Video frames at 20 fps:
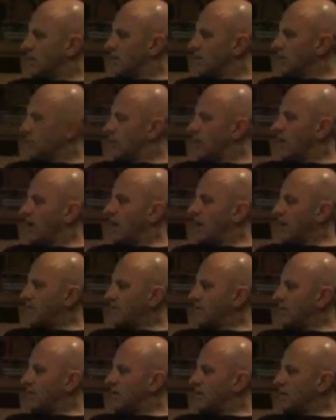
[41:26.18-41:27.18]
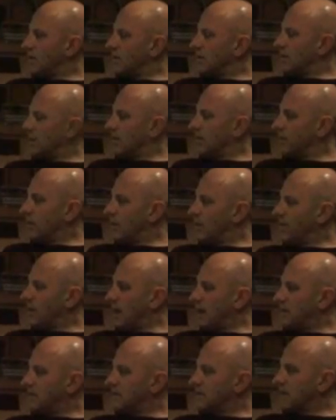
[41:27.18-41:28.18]
when I have a
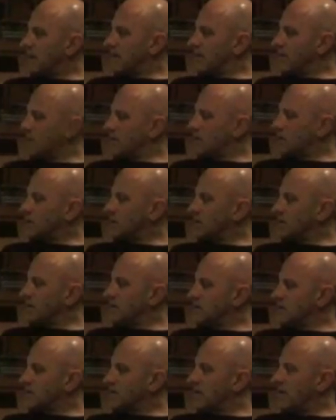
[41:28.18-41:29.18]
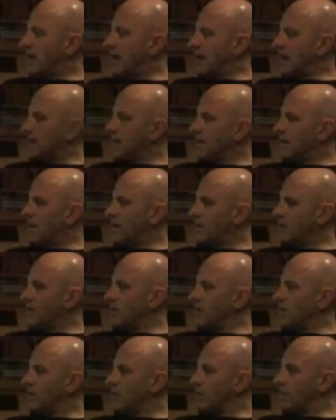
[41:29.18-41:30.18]
bounce down version of this track,
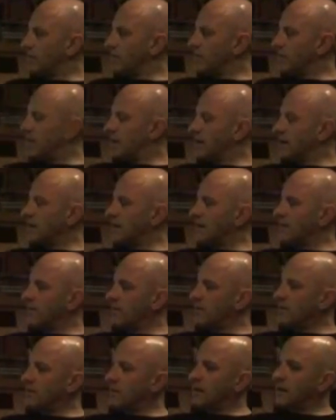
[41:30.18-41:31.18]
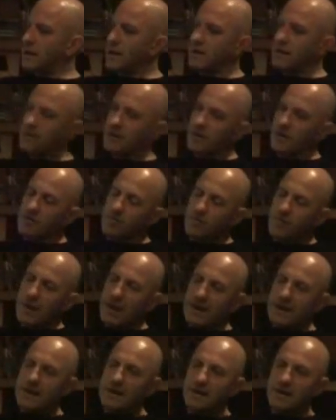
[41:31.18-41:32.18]
funnily enough, it'll then end up
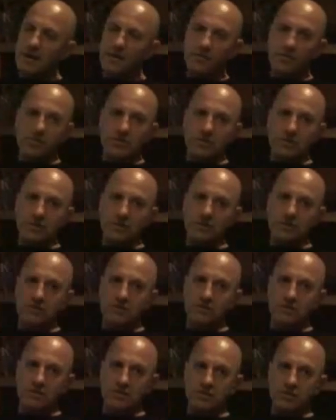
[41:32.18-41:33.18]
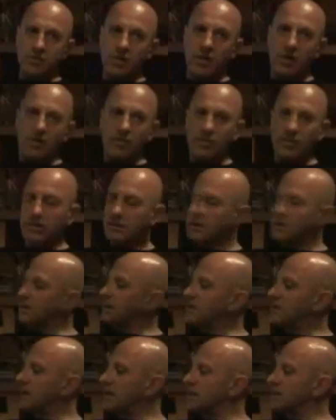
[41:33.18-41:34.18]
back in Ableton as part of my
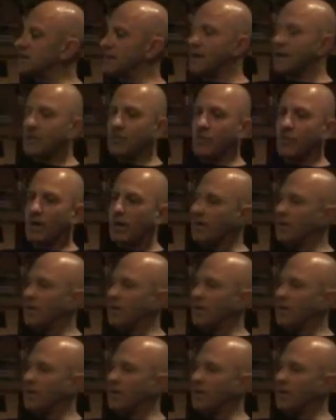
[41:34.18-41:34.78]
DJ set, where